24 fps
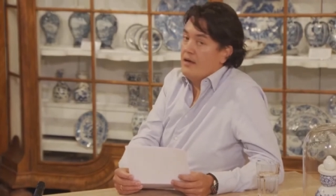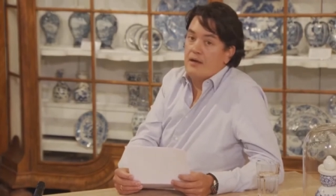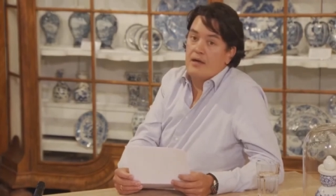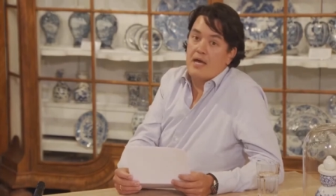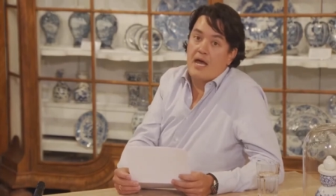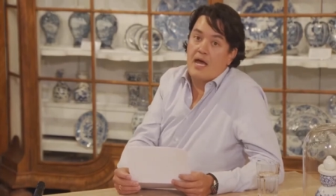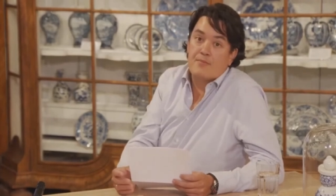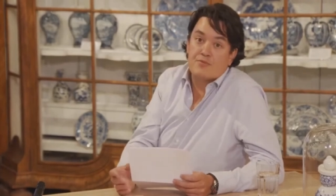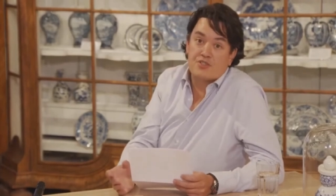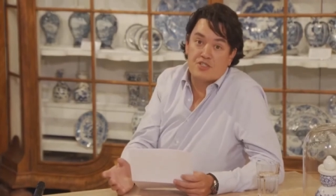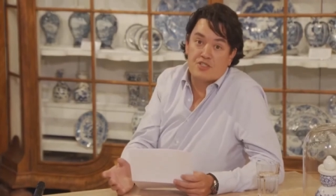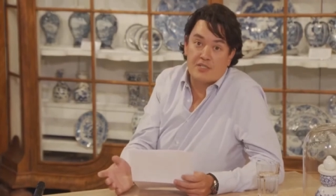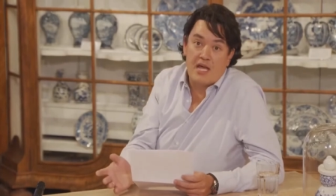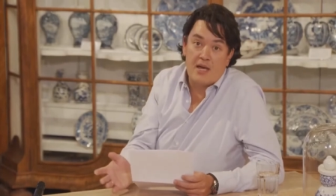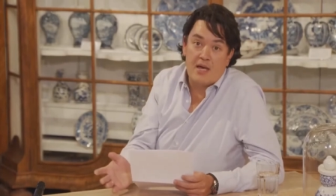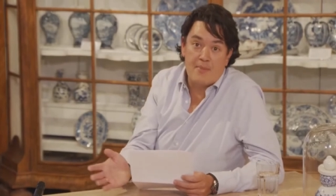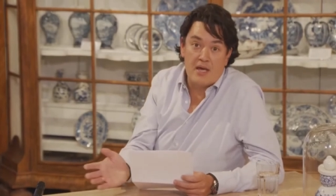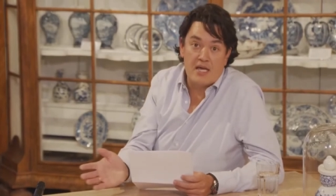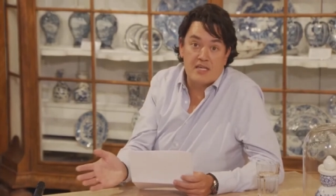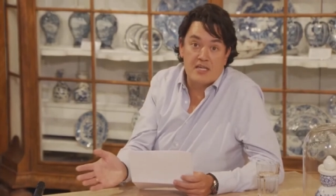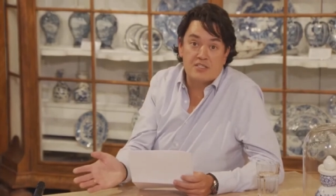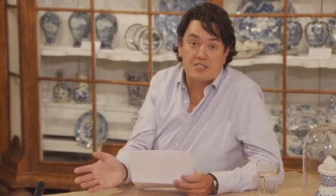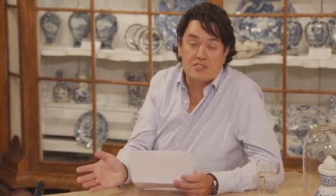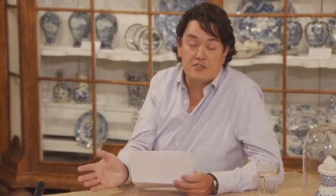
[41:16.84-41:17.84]
Amsterdam
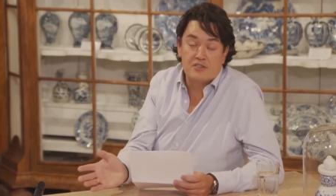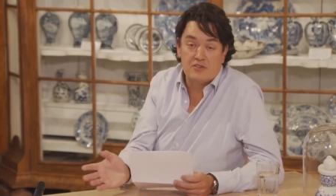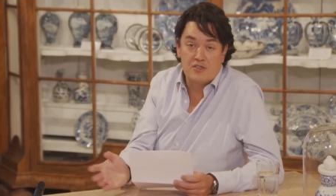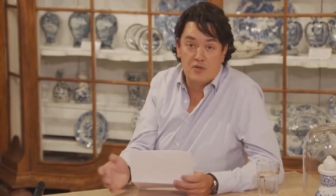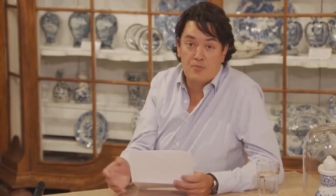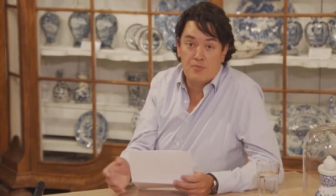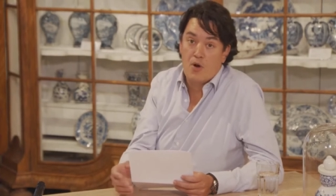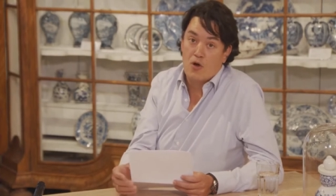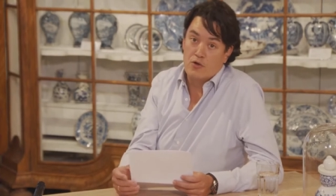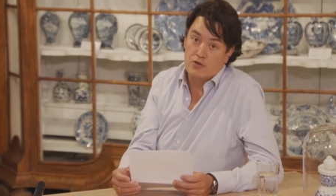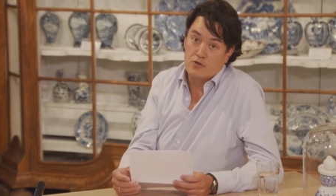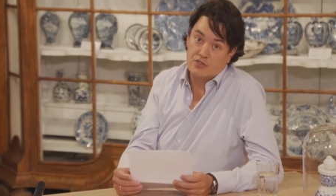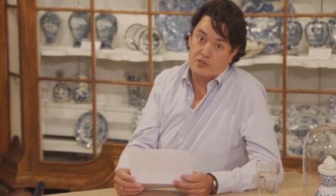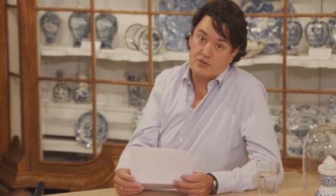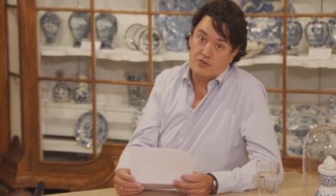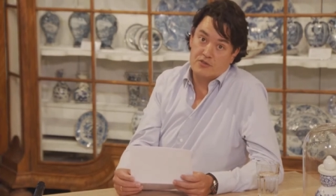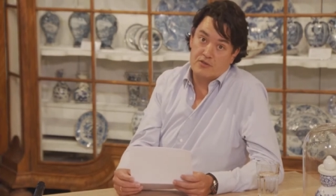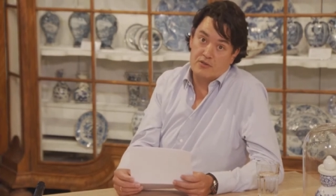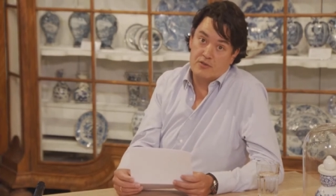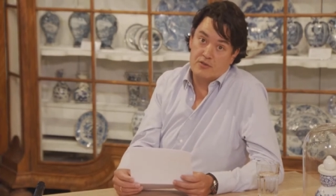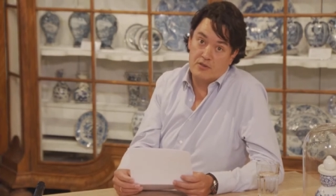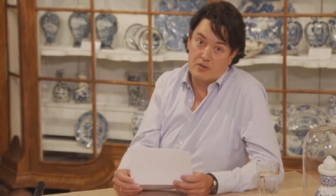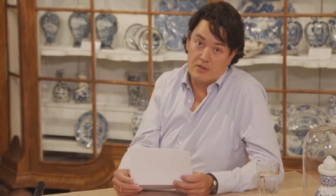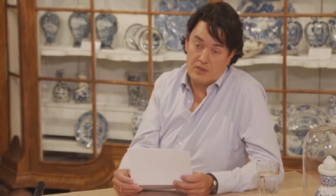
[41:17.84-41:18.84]
has the most
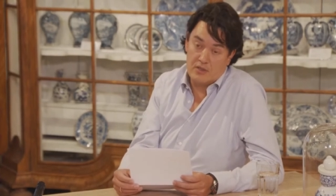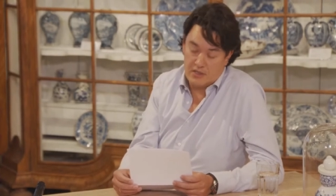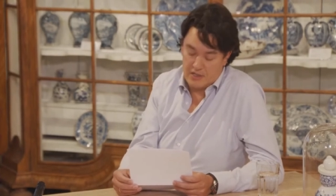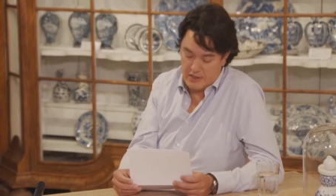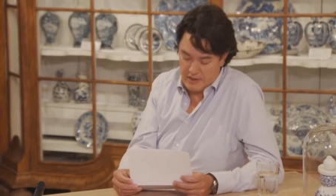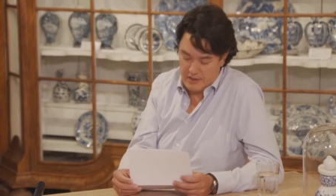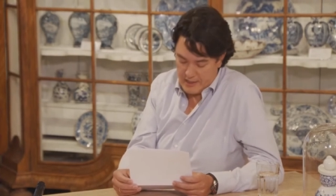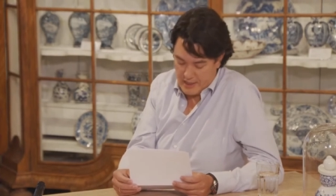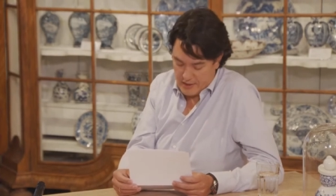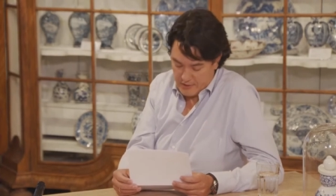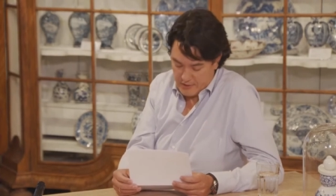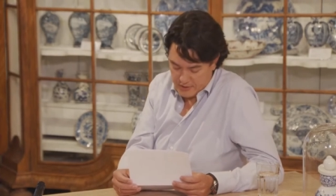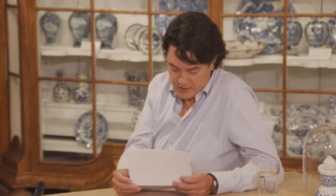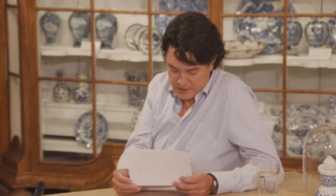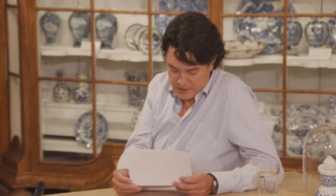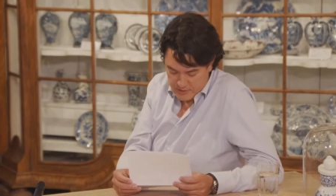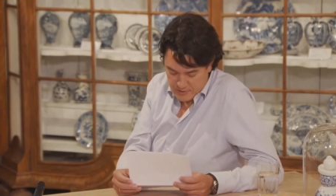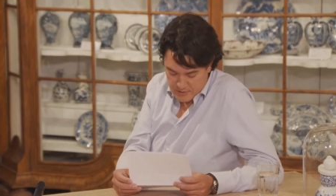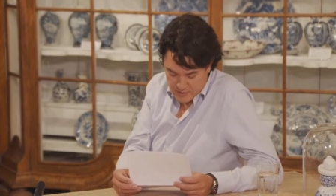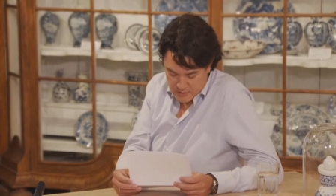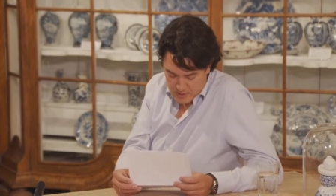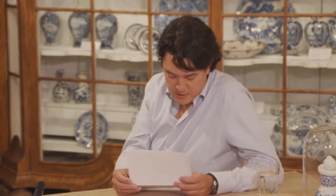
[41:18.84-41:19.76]
canals.